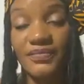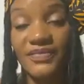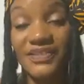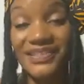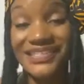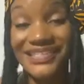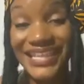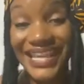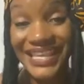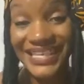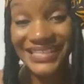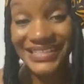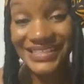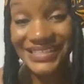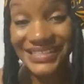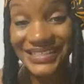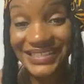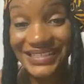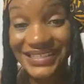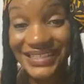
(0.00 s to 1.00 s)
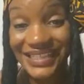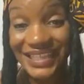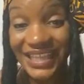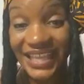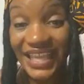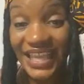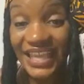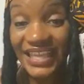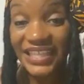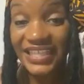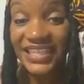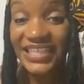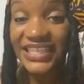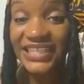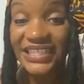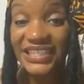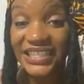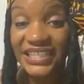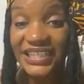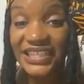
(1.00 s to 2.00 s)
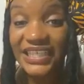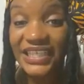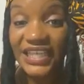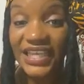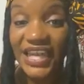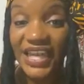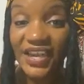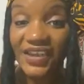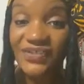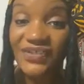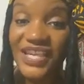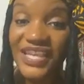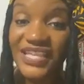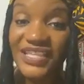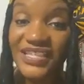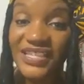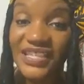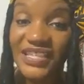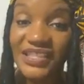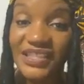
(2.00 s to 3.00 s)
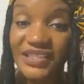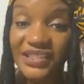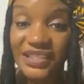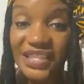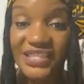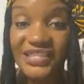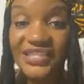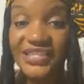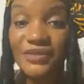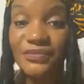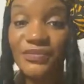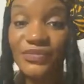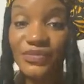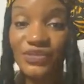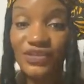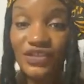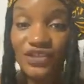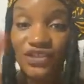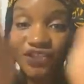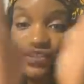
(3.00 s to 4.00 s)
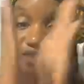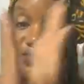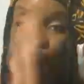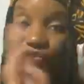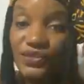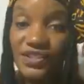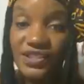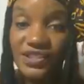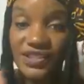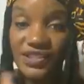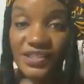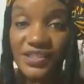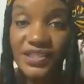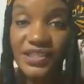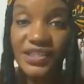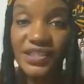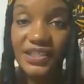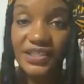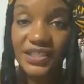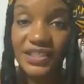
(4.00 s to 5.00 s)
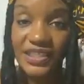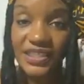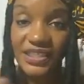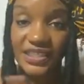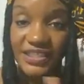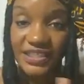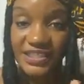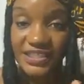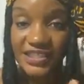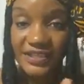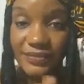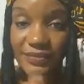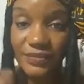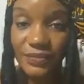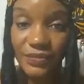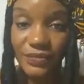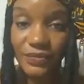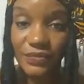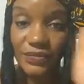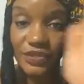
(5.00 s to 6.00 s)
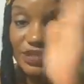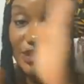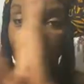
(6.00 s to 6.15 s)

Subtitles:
snakes and healing, and how that symbol of the caduceus, the healing symbol,